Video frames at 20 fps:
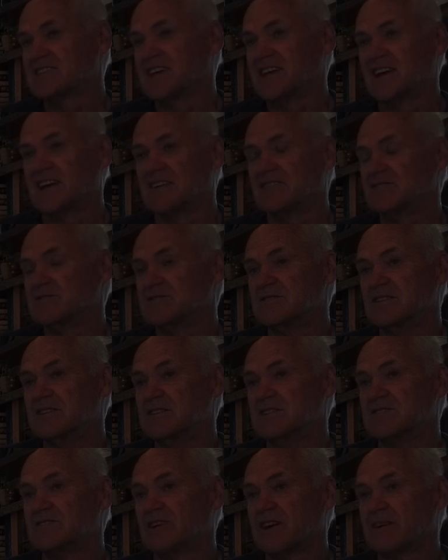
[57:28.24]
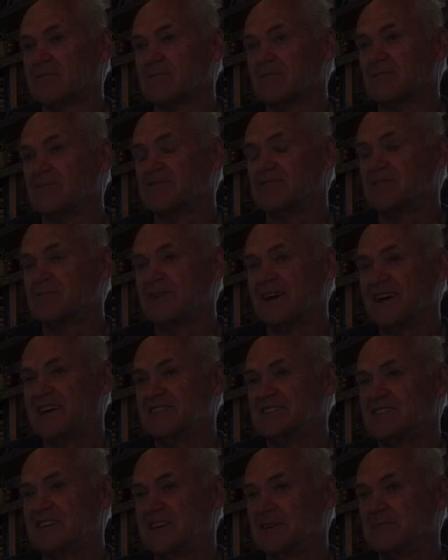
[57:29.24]
because they had an incredible
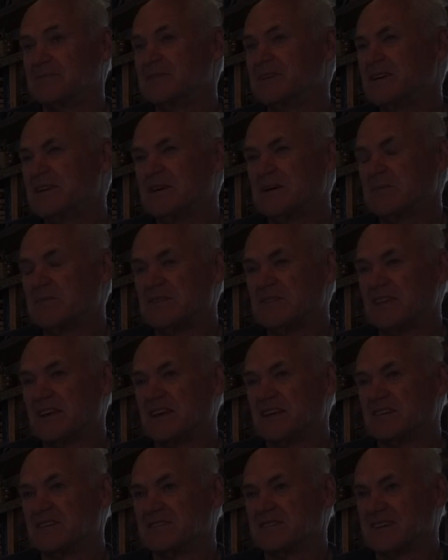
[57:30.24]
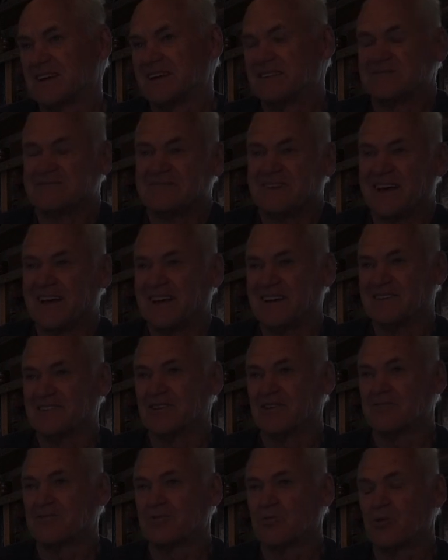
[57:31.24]
debate team. But then I
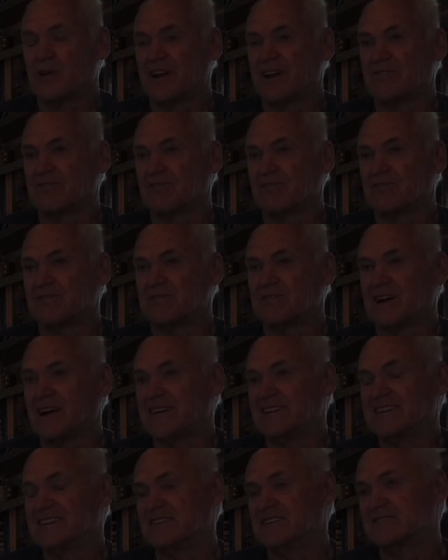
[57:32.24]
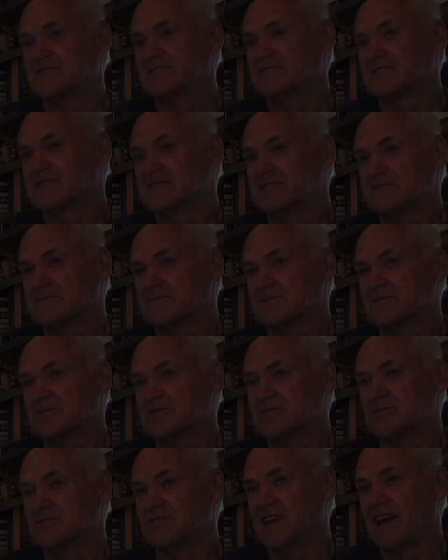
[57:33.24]
don't know, for whatever, I didn't
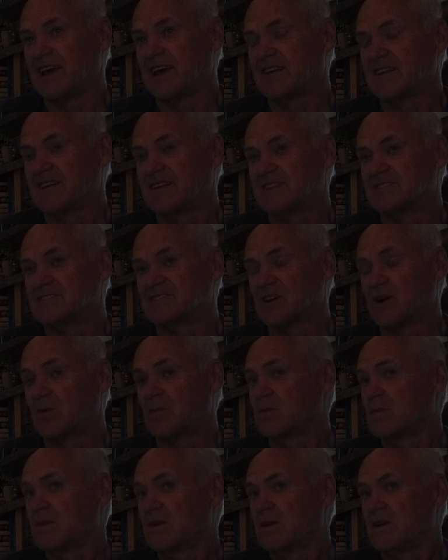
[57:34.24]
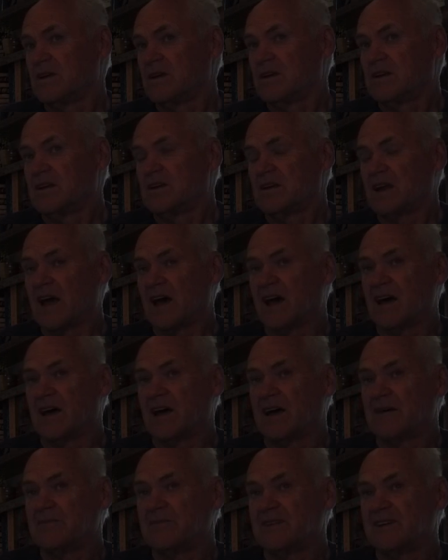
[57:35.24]
pursue that, and so
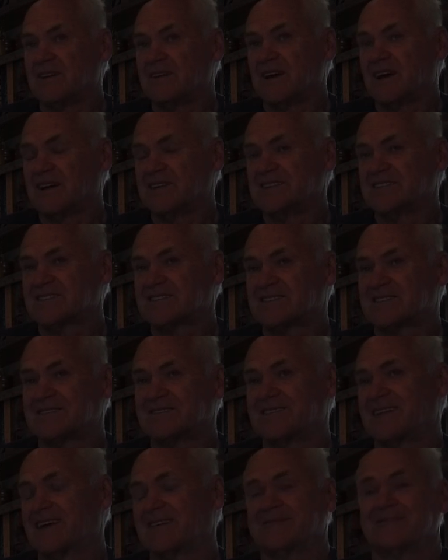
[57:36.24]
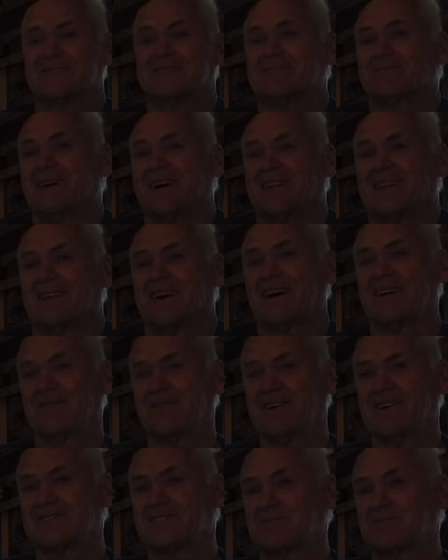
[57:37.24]
that was my thought.